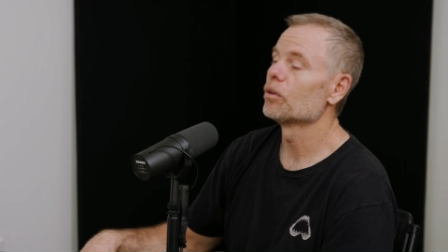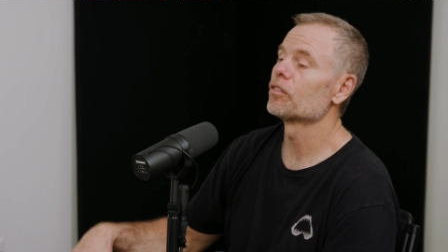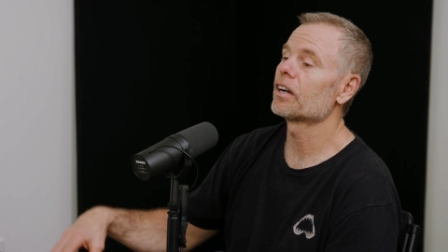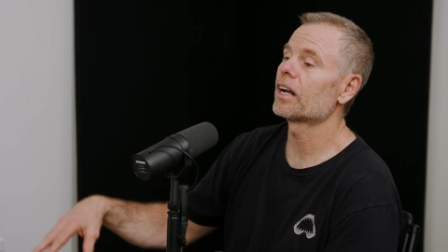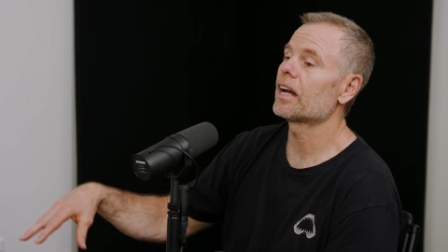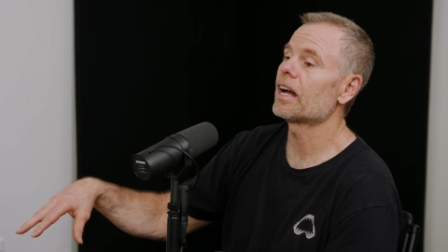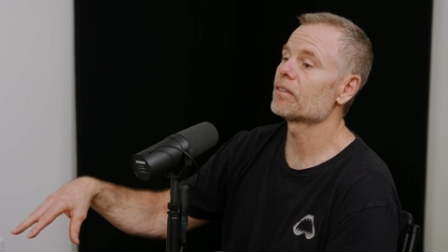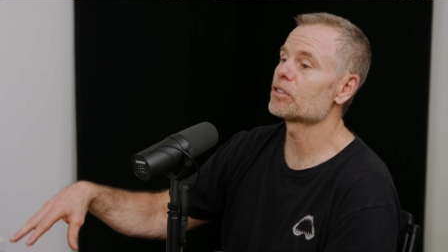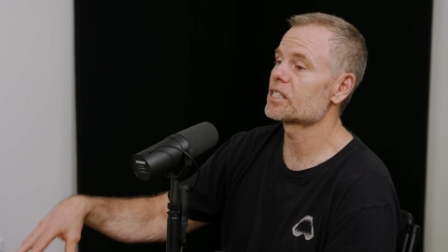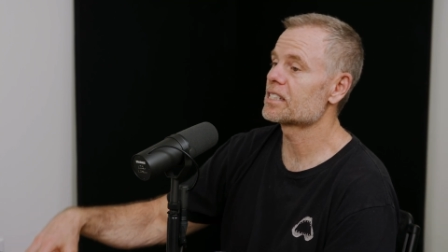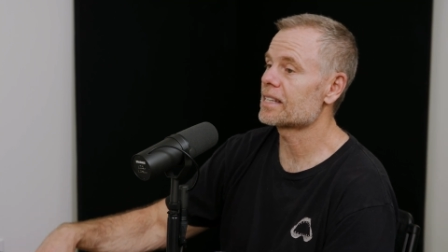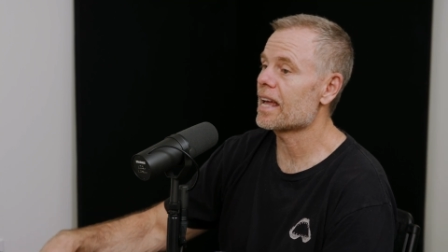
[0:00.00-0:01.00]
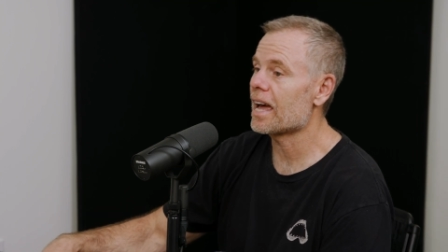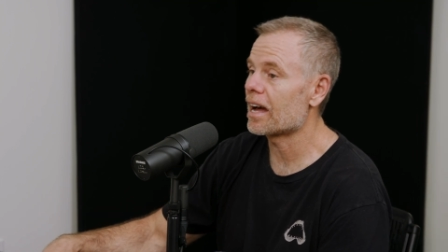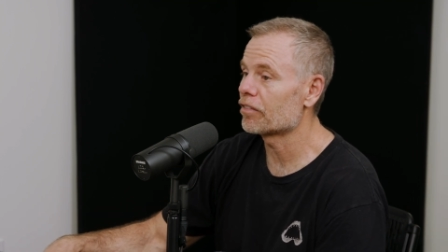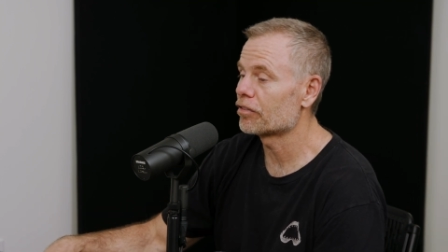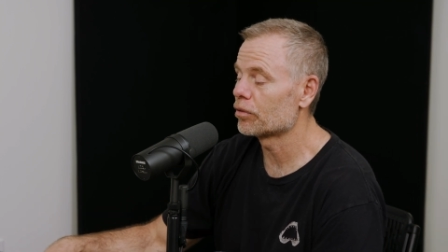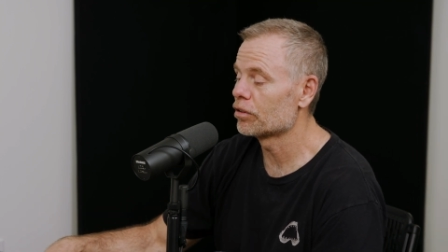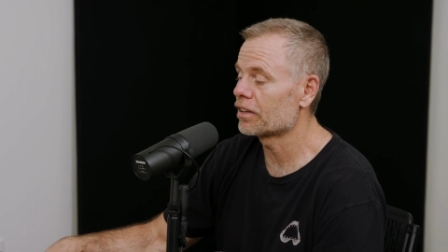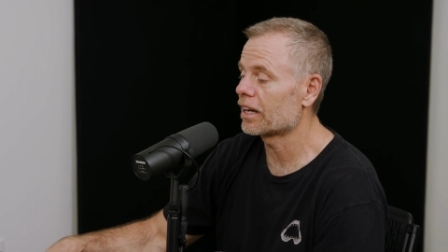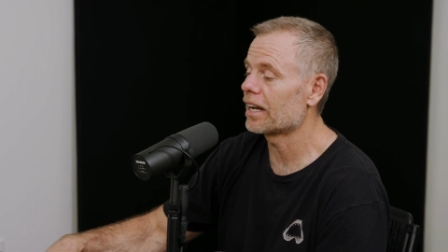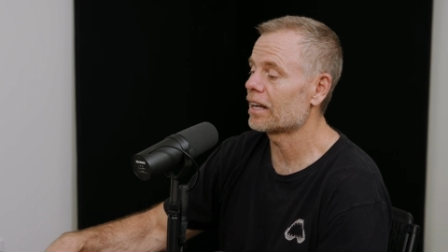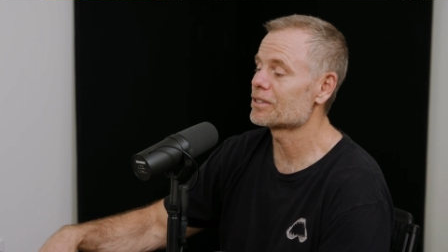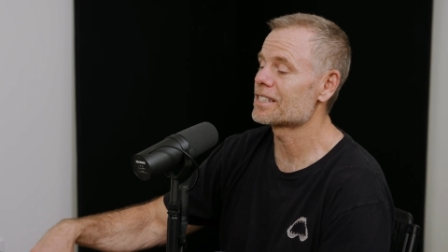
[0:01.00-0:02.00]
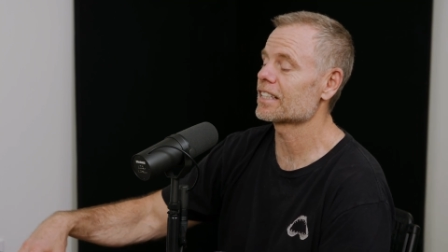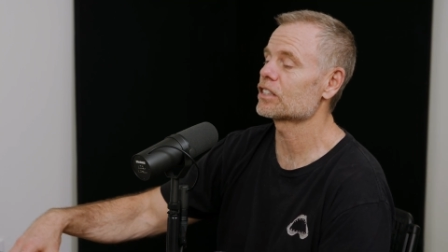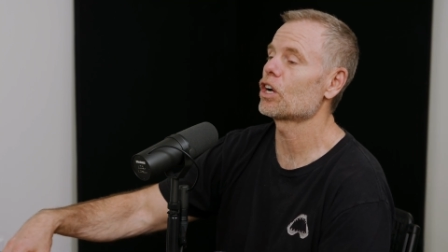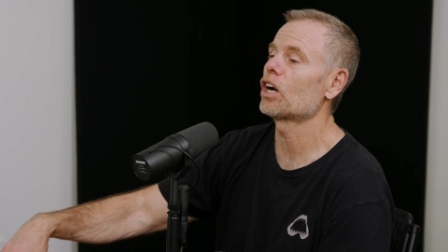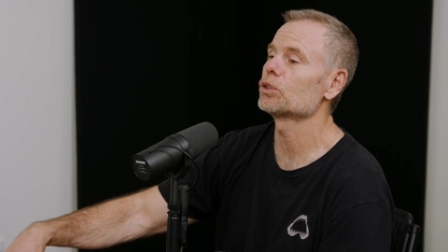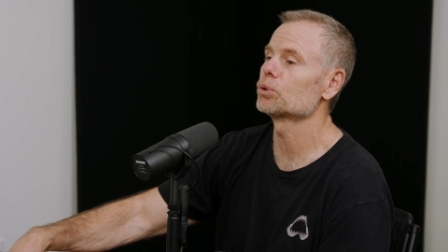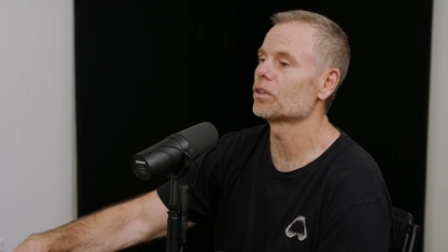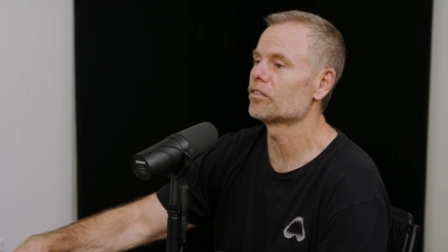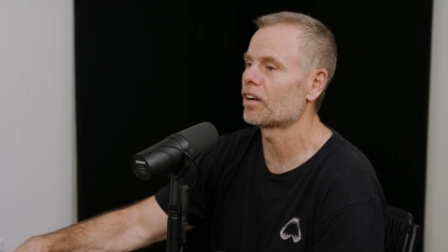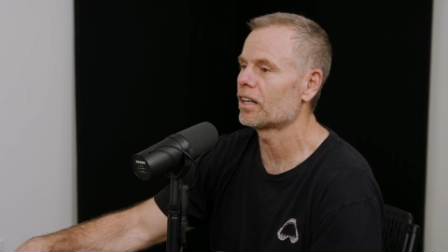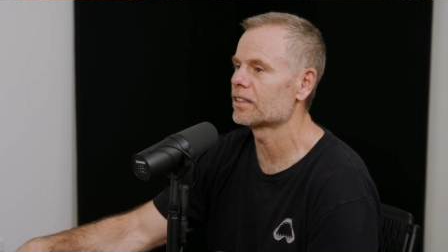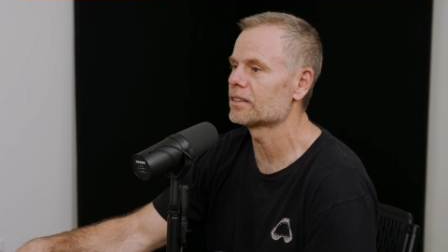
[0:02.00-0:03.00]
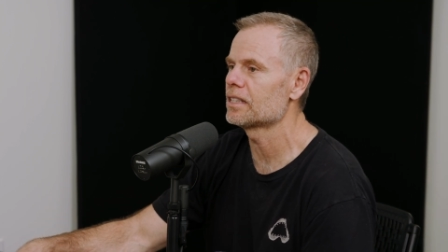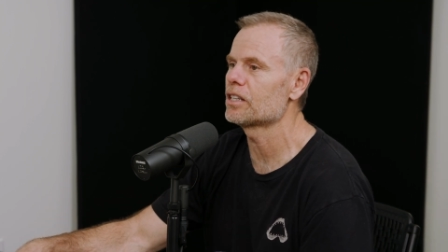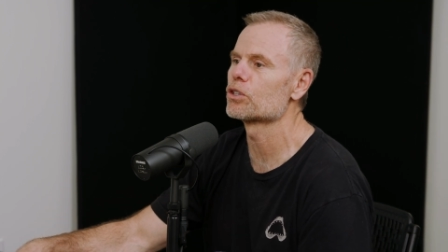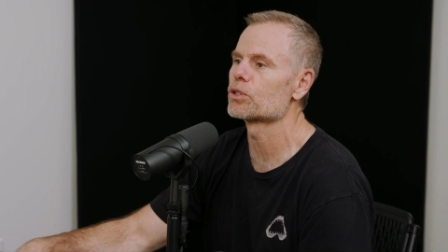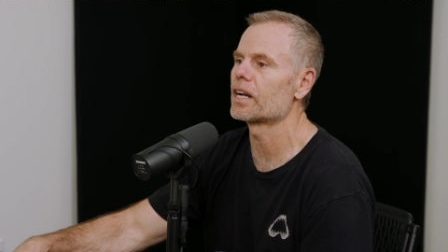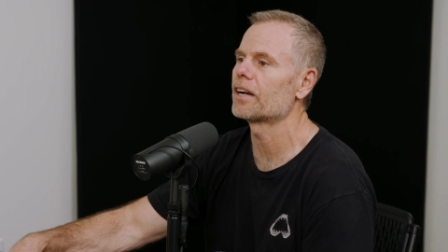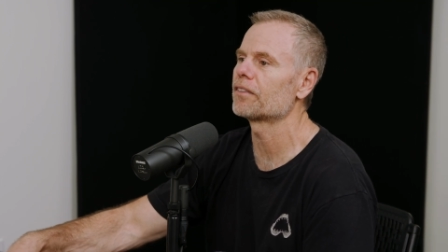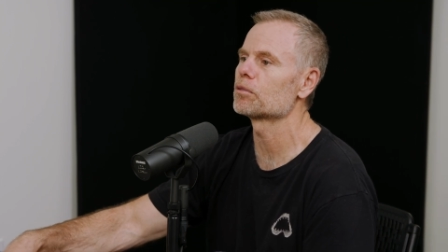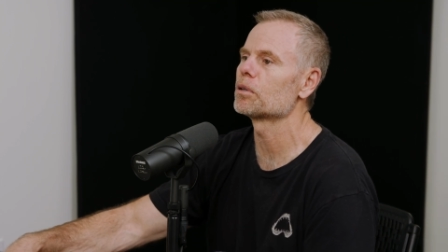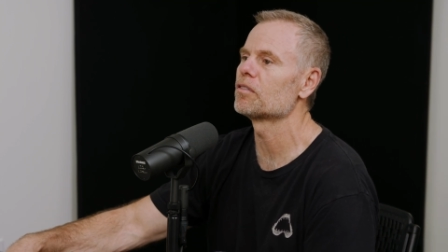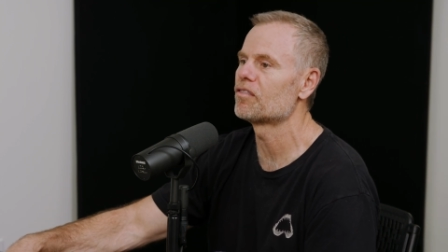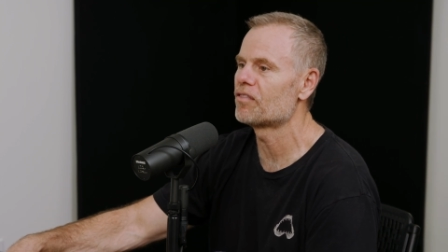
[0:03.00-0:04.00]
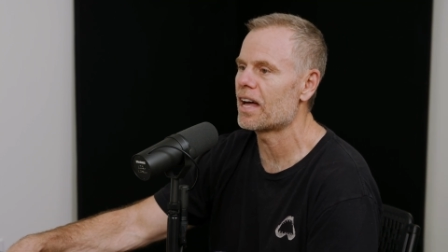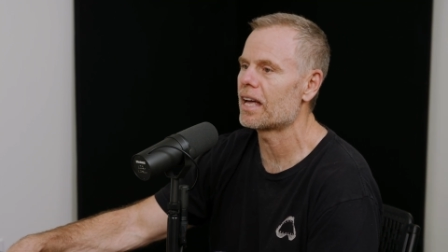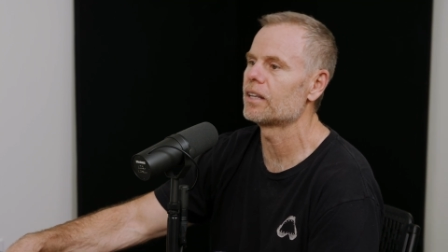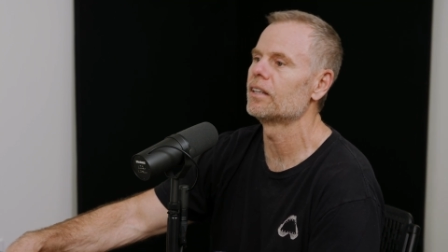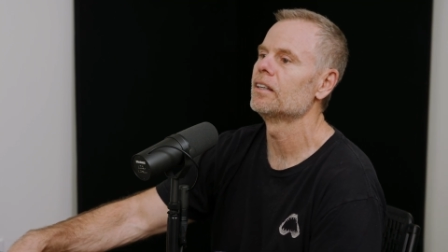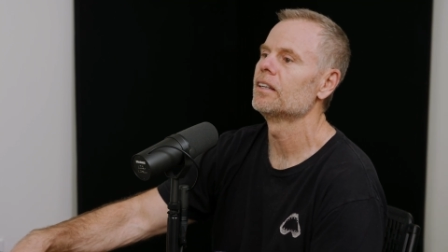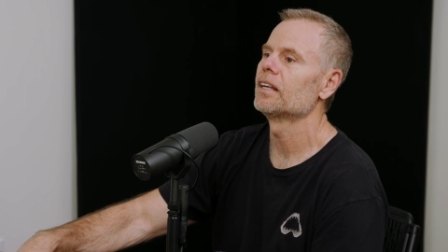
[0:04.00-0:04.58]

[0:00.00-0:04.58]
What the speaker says: We've got to have staff. We've got to have 600 volunteers that have to be fed